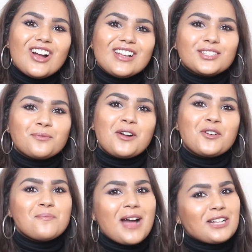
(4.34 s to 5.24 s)
Hi guys, so
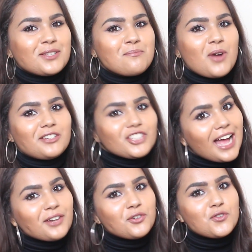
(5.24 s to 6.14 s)
welcome back to my
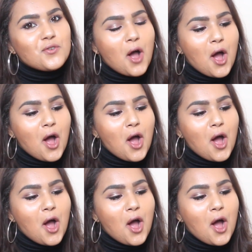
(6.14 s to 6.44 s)
channel.